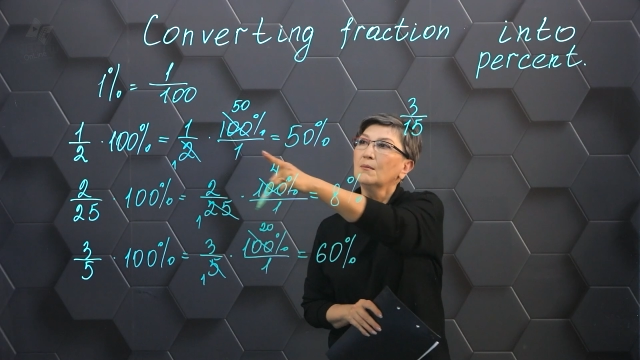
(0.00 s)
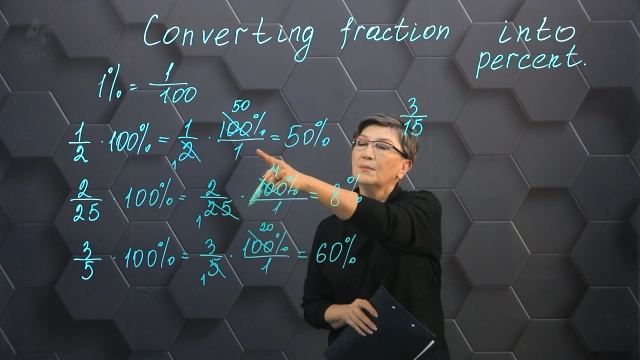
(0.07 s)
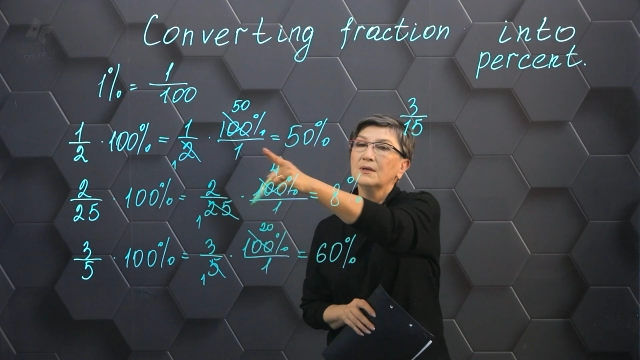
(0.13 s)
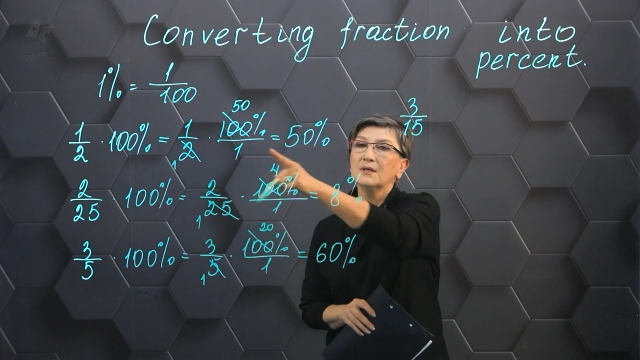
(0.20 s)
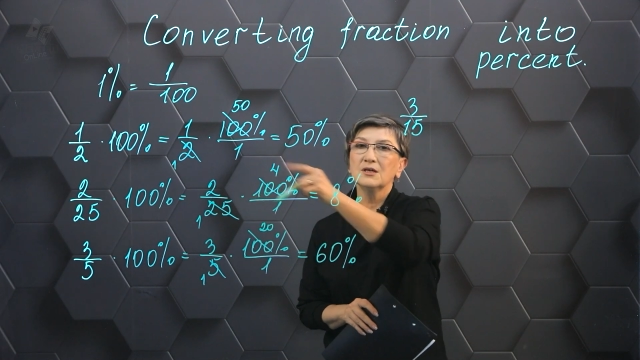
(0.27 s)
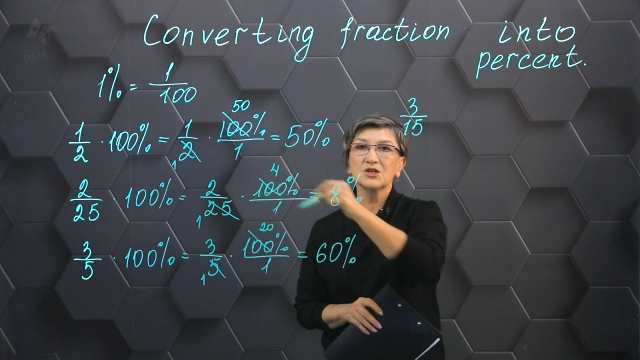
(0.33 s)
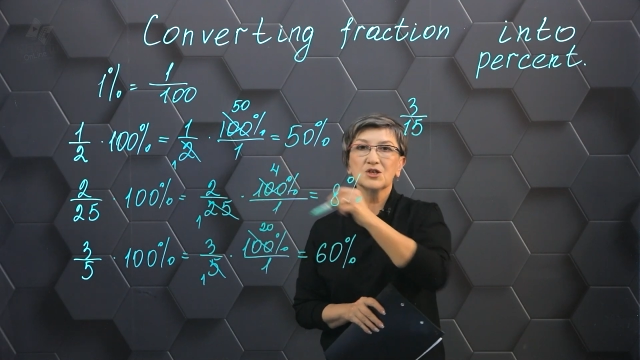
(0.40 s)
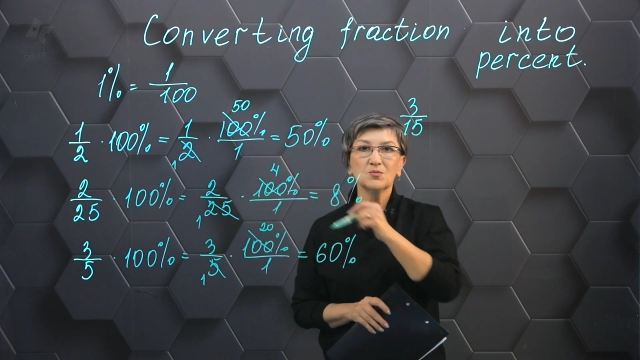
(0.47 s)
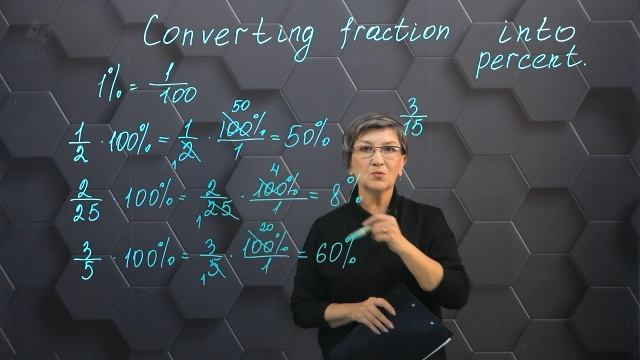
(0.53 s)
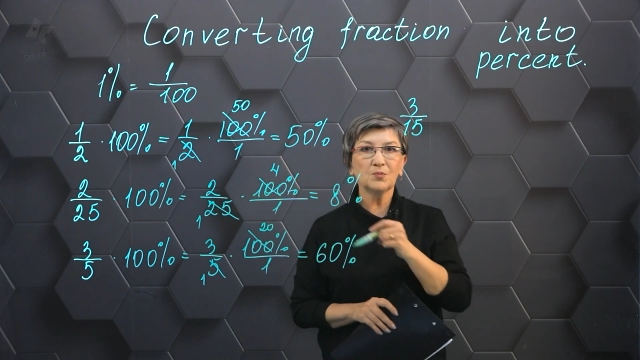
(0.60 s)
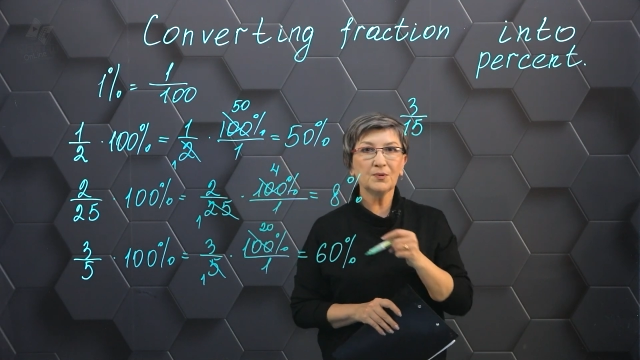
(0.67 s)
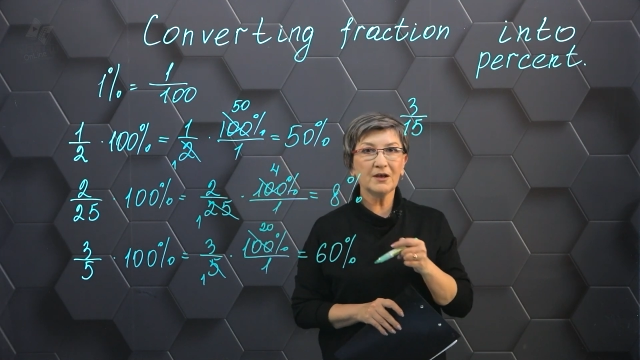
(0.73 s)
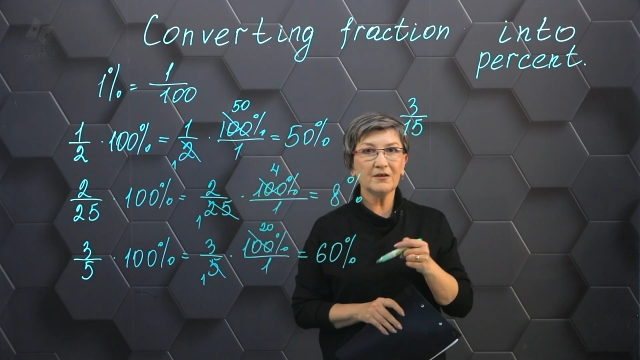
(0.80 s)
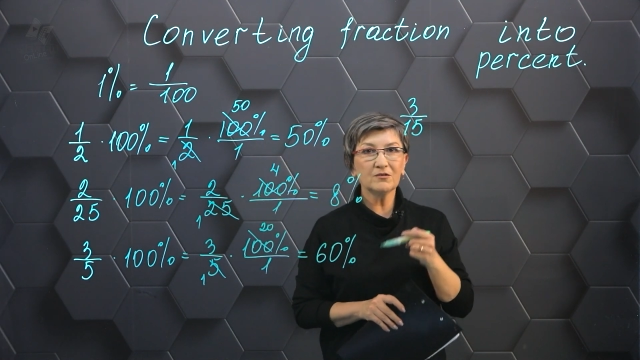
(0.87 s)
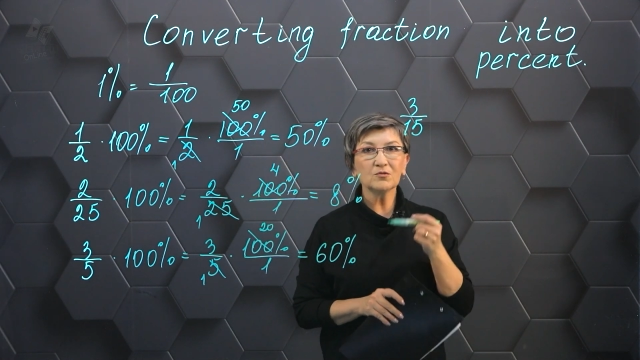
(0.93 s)
Following
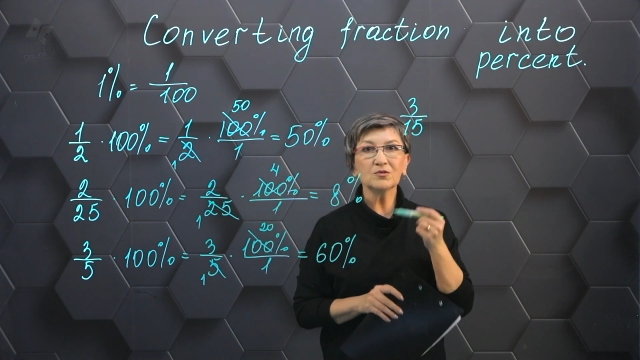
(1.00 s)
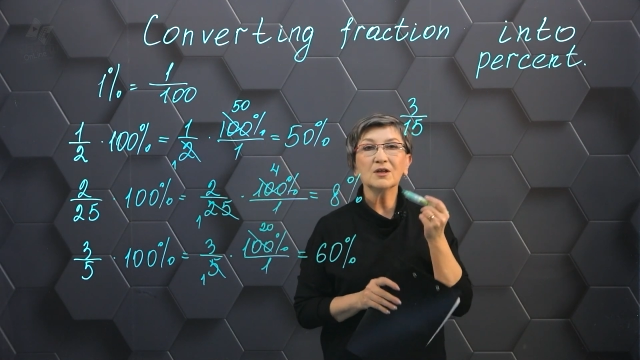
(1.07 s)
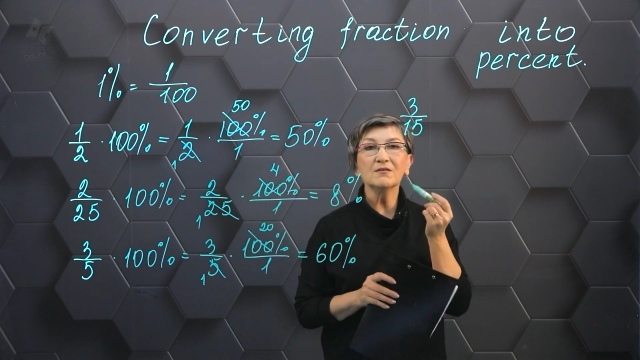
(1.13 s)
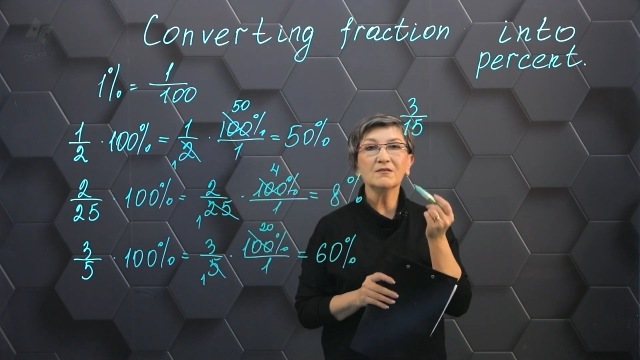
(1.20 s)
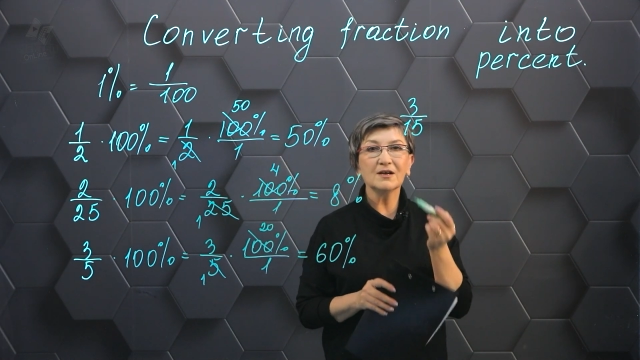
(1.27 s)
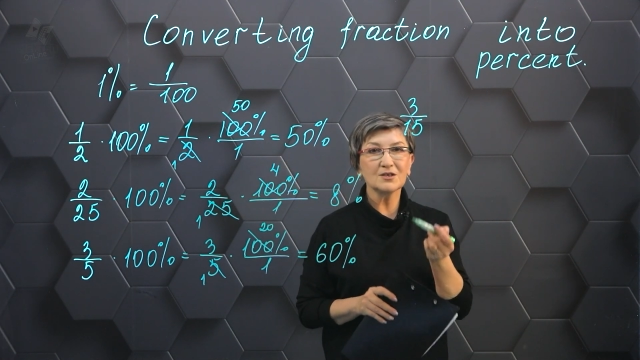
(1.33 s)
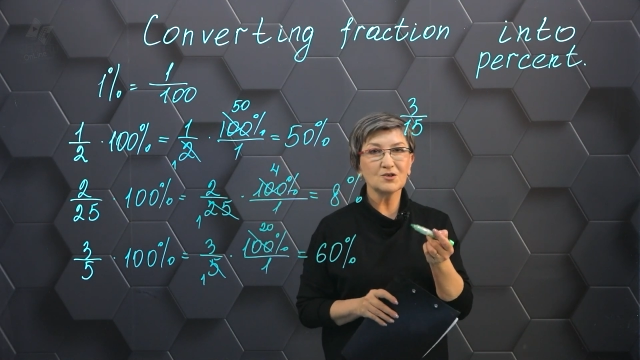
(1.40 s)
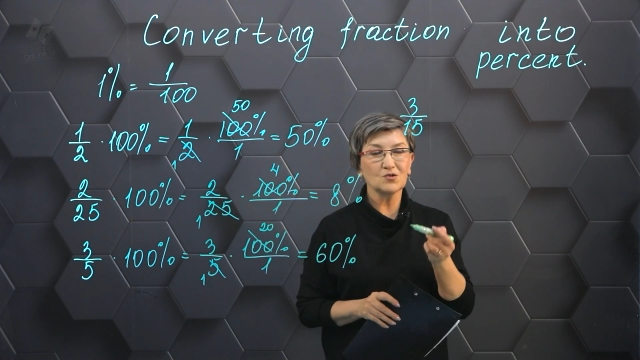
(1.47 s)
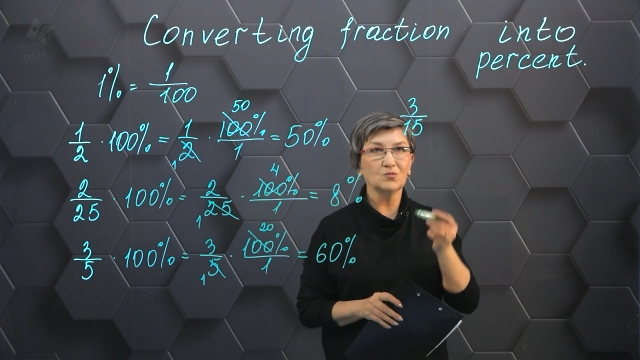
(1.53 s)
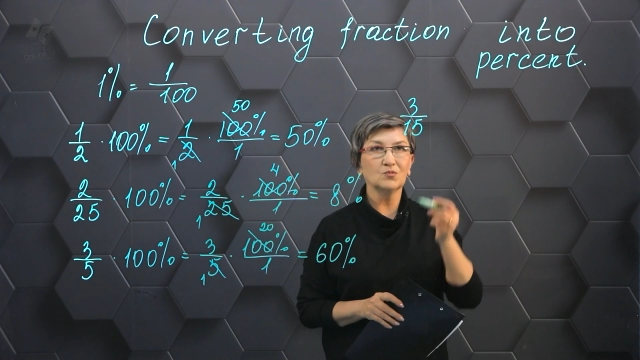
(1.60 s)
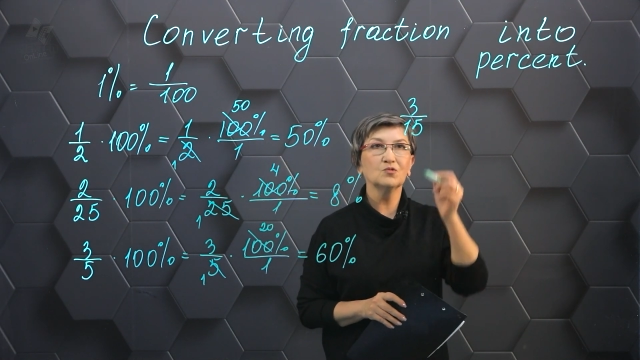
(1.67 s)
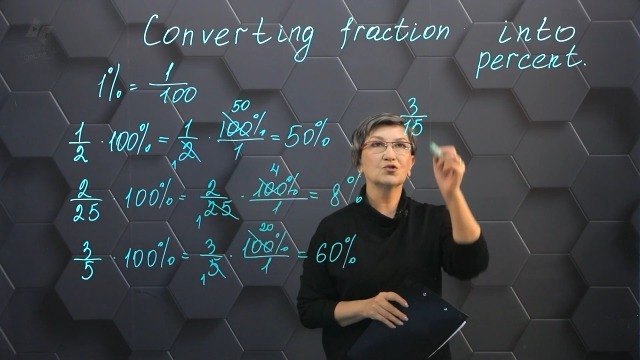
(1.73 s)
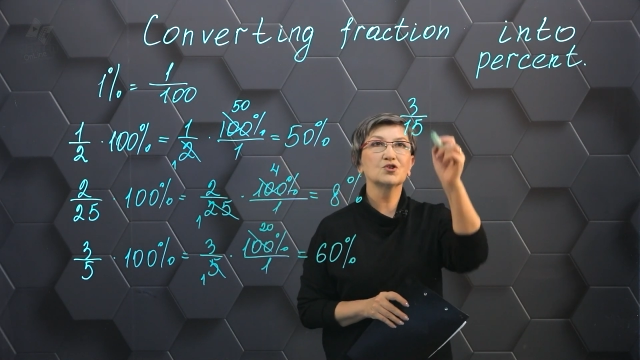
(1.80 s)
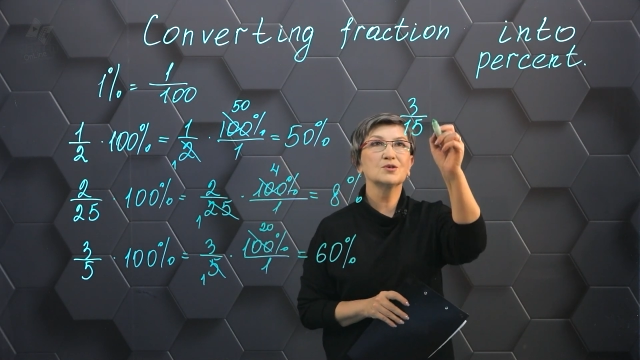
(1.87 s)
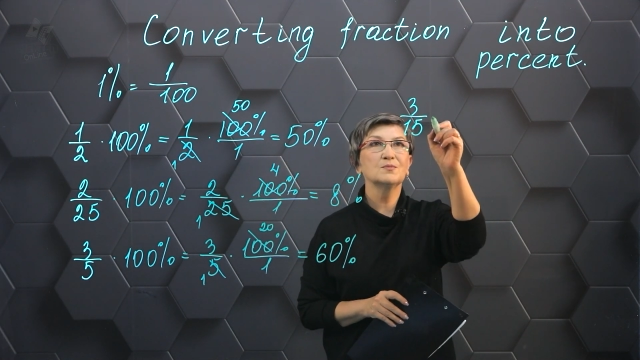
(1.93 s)
our rule, we
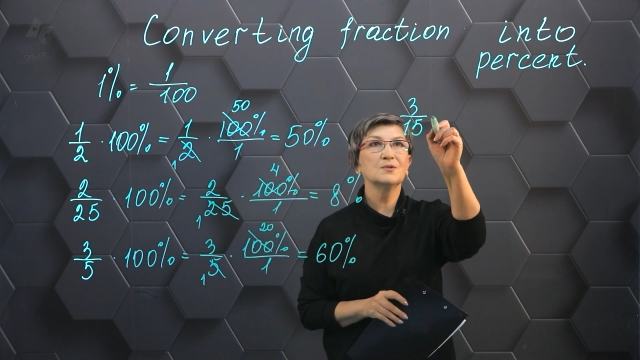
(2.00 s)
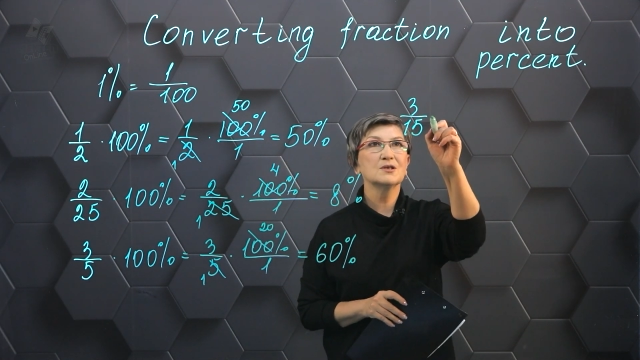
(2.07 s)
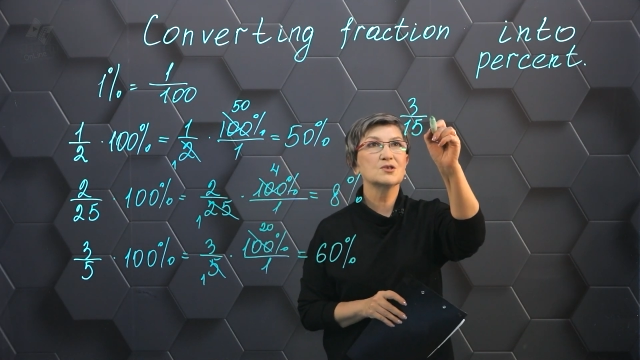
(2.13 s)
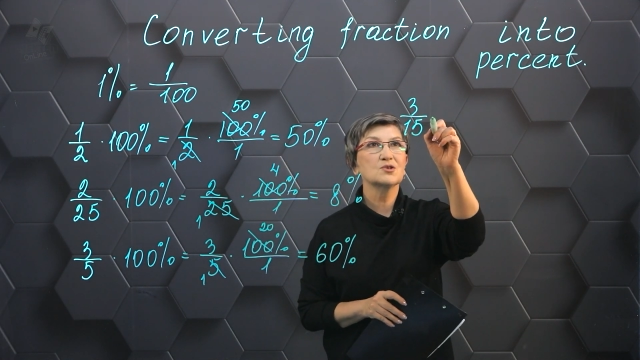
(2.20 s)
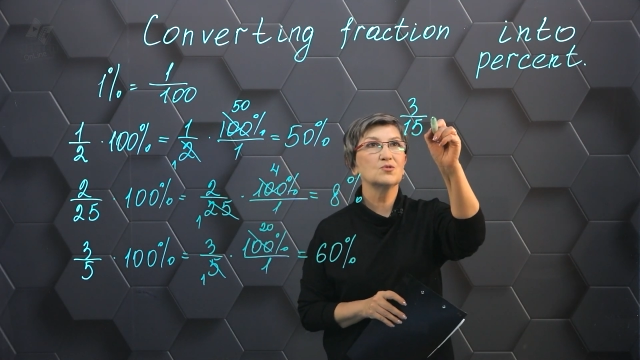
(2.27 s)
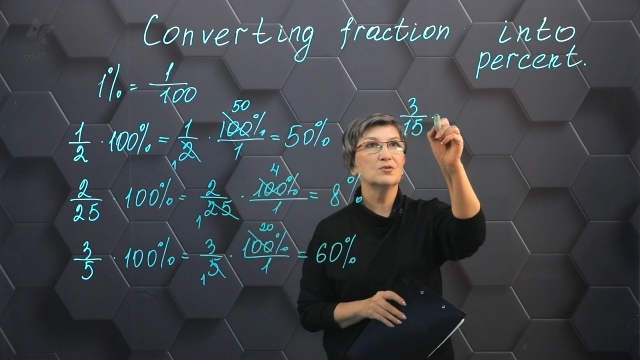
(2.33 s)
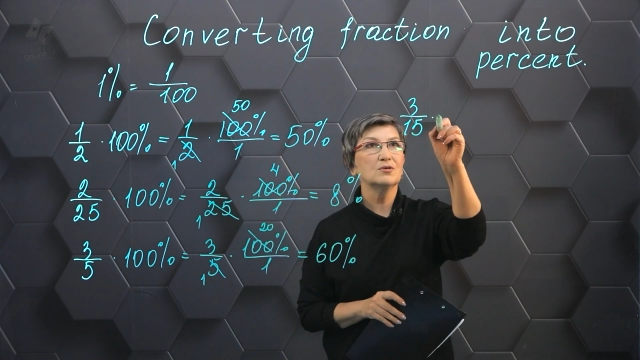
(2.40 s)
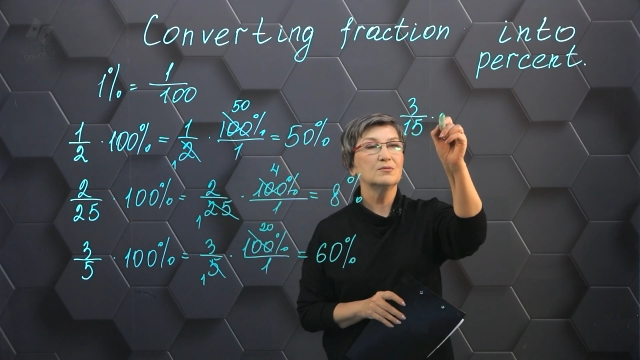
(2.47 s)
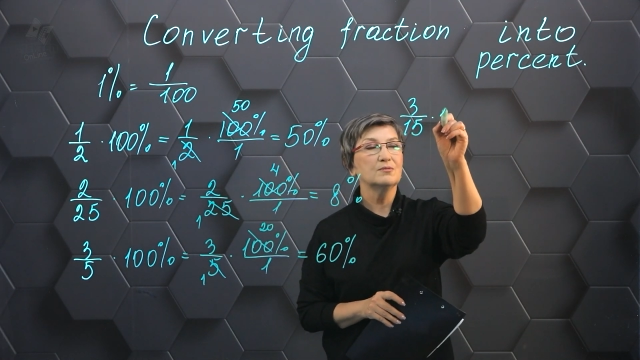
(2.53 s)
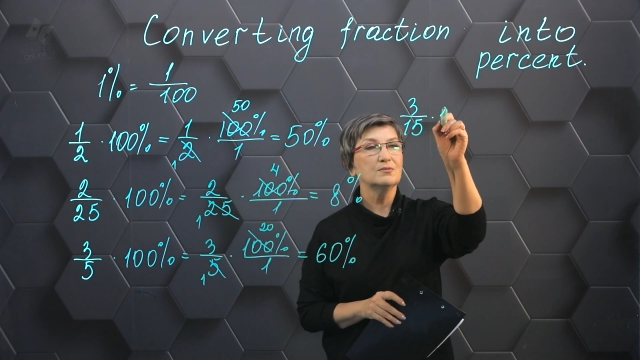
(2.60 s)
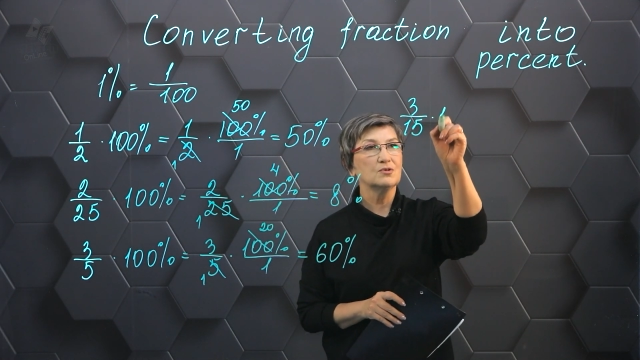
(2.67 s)
shall increase it by a